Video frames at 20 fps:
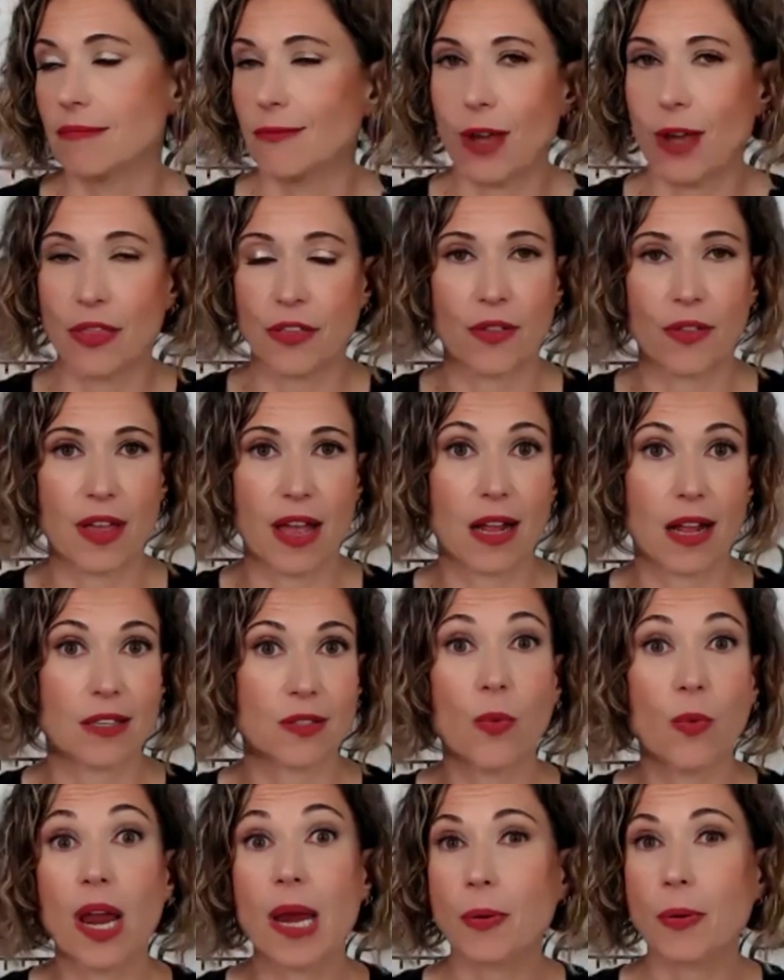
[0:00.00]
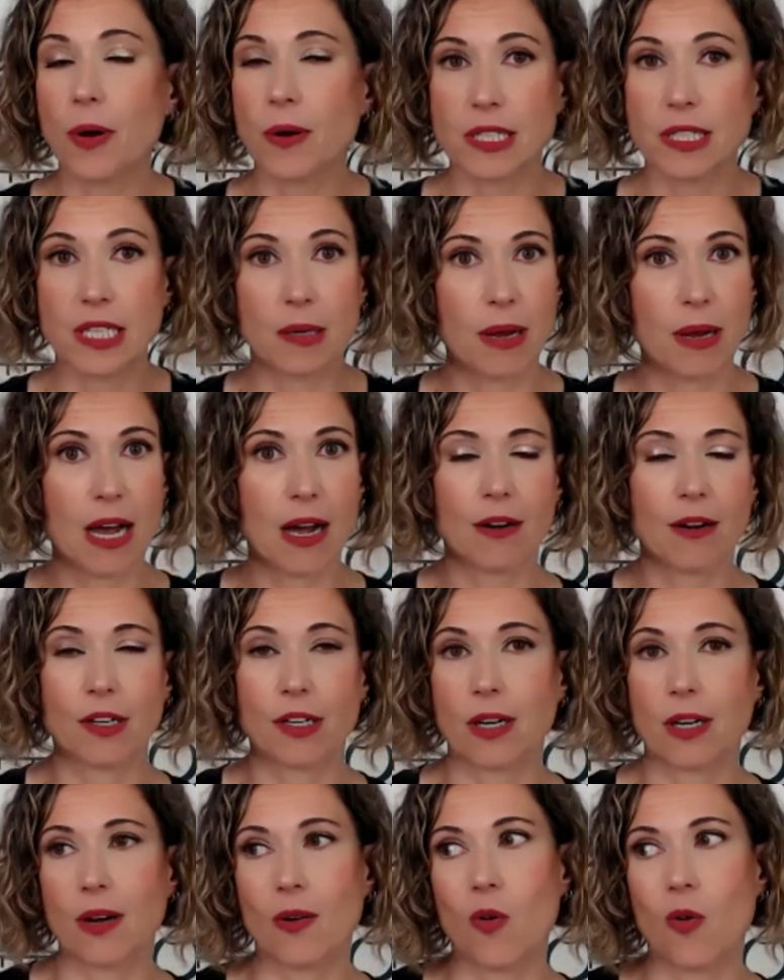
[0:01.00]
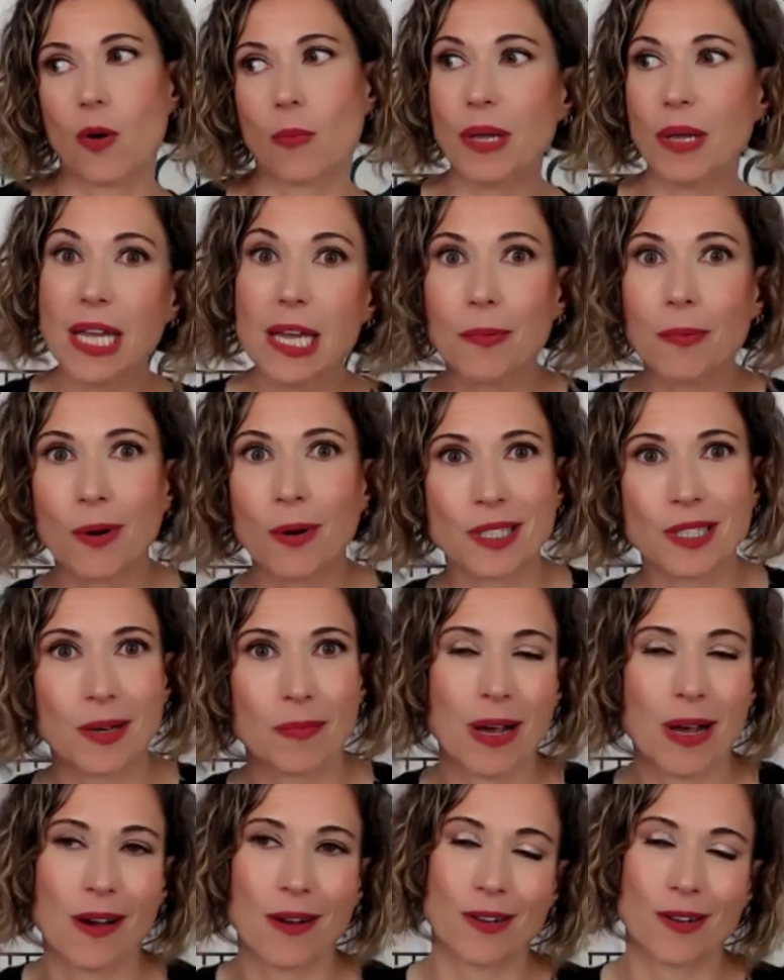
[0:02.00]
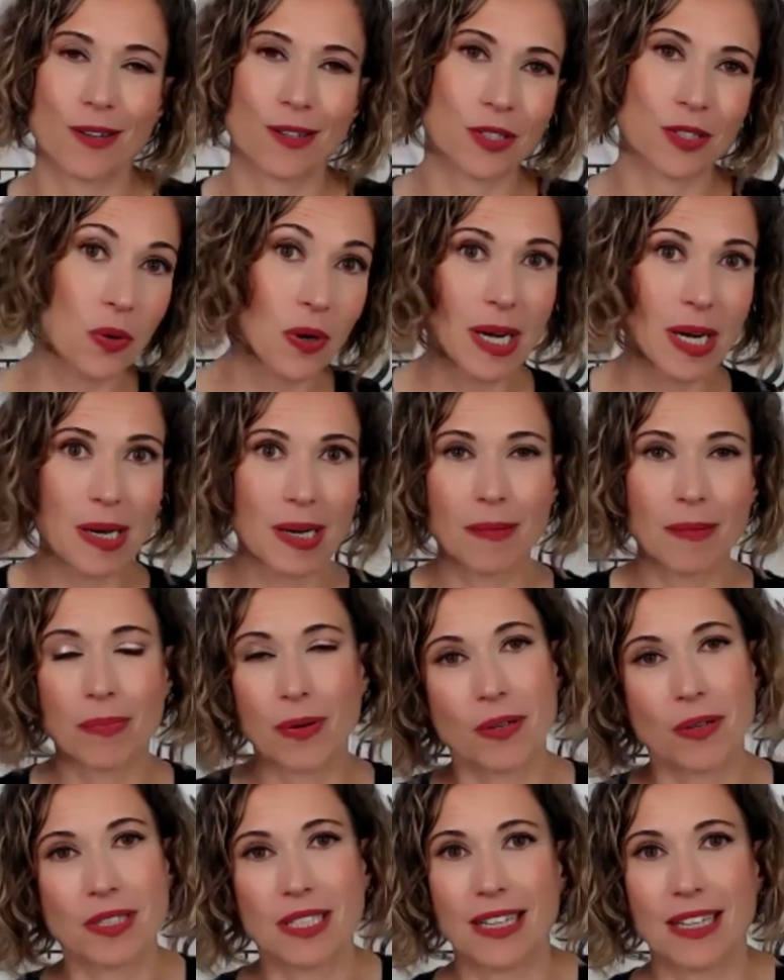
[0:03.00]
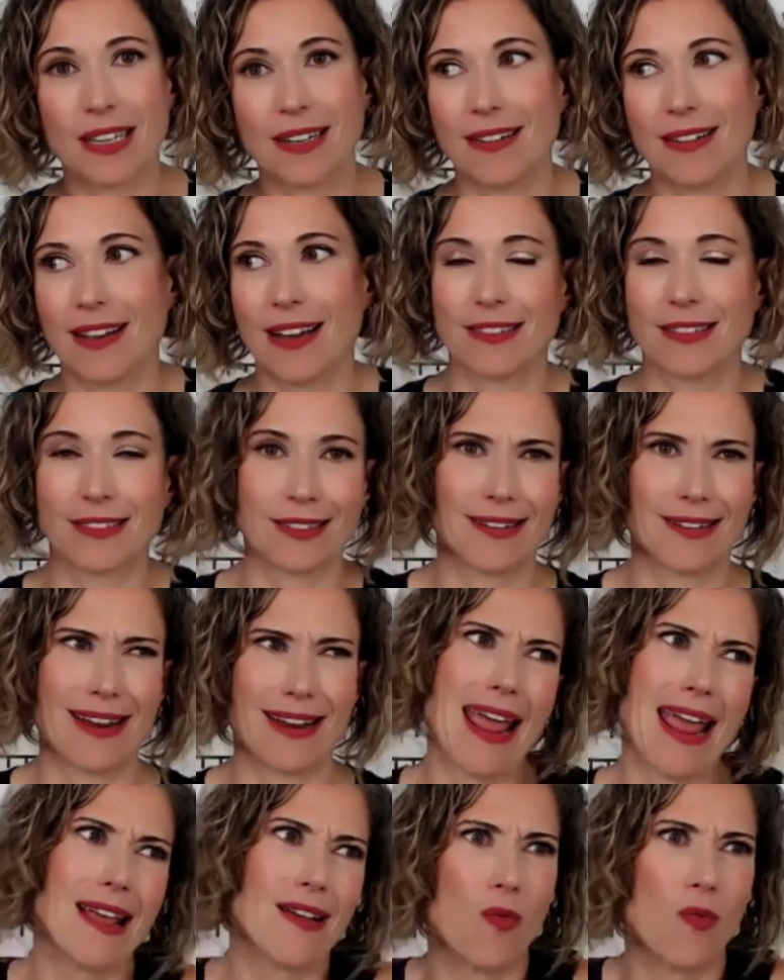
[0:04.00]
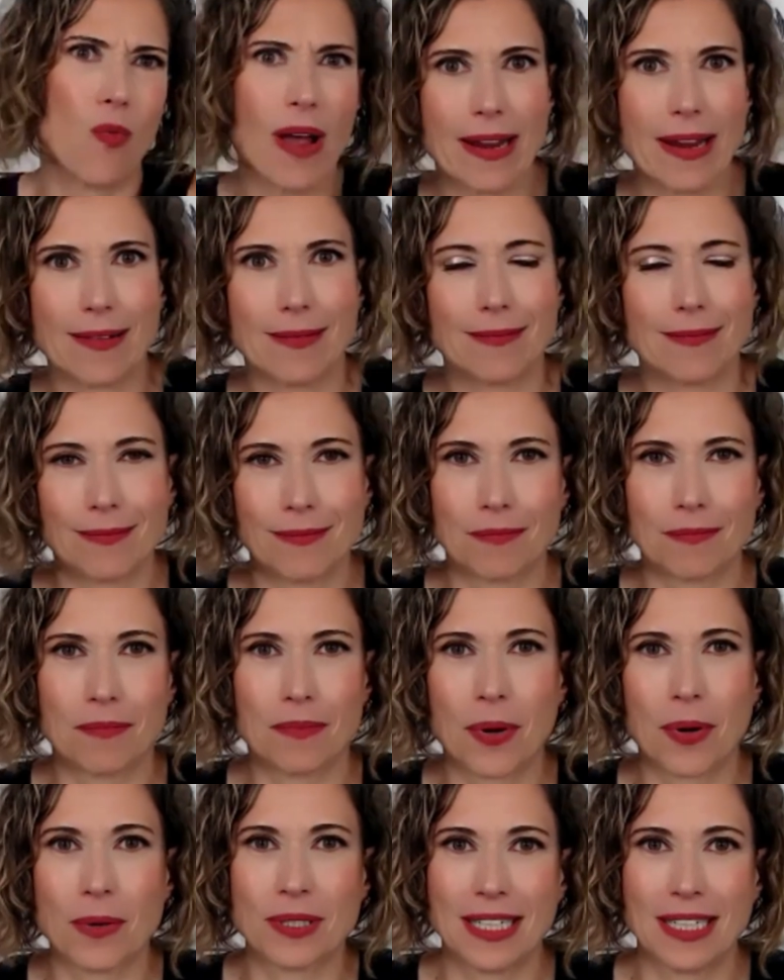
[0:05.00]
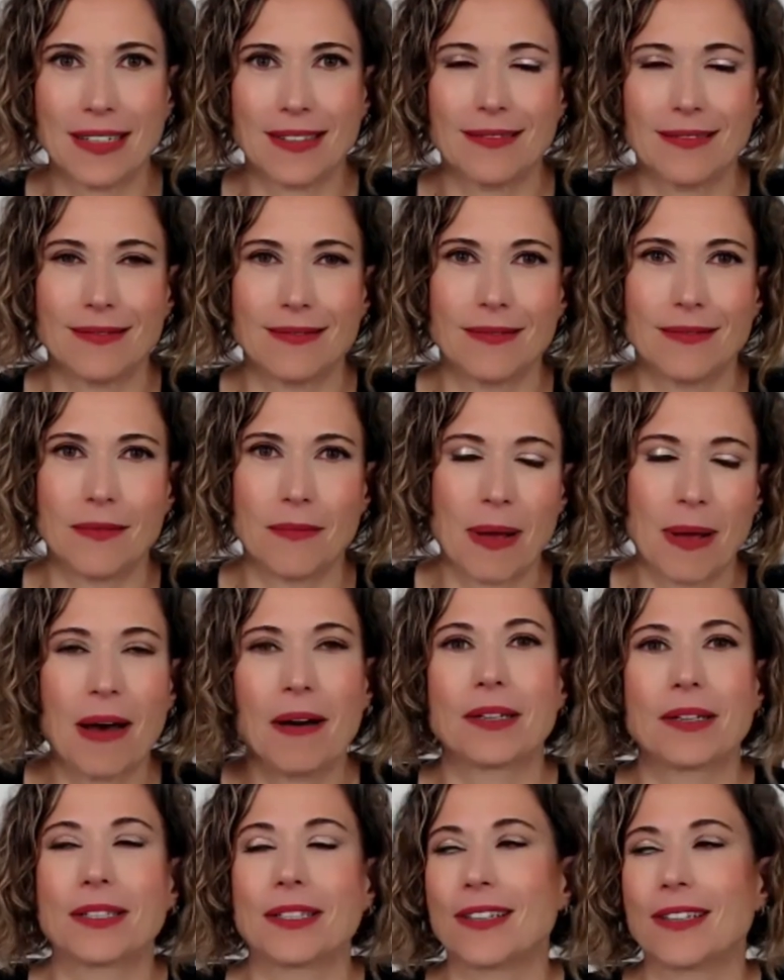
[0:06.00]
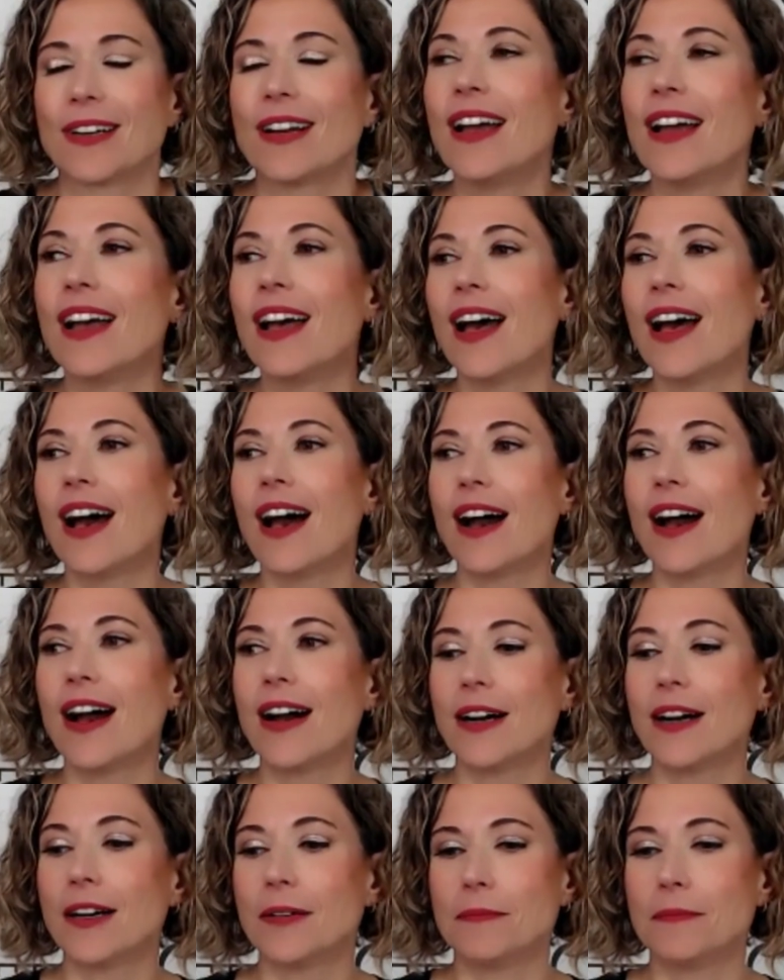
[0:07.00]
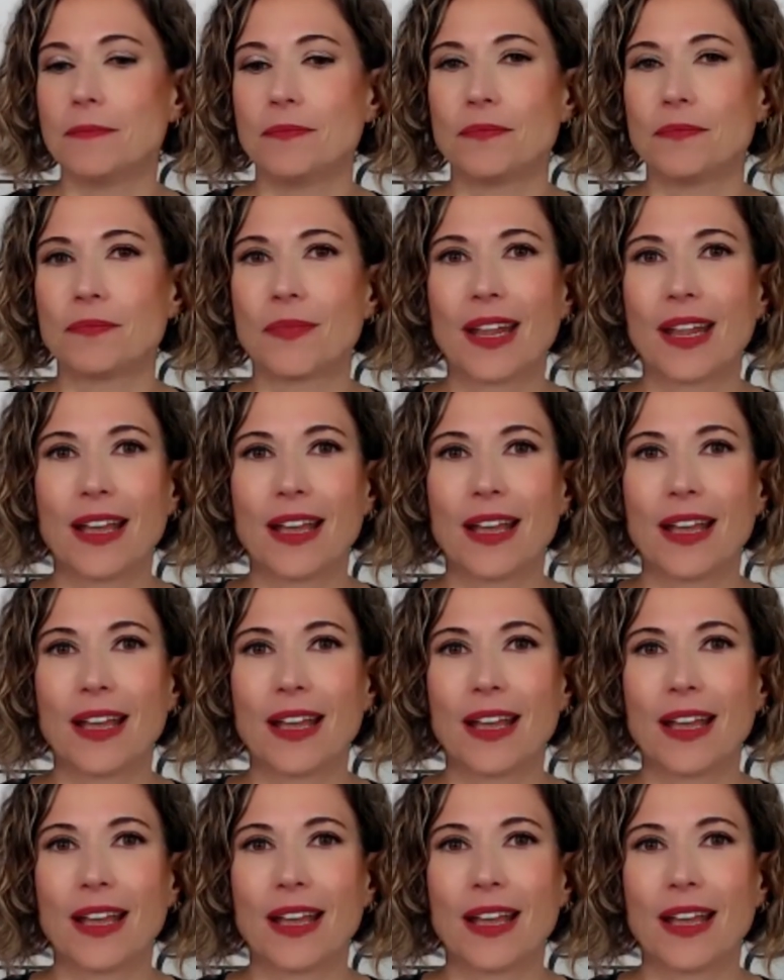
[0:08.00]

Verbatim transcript: Whether that's whey protein powder or pea protein powder, soy protein isolate, egg white protein powder, um,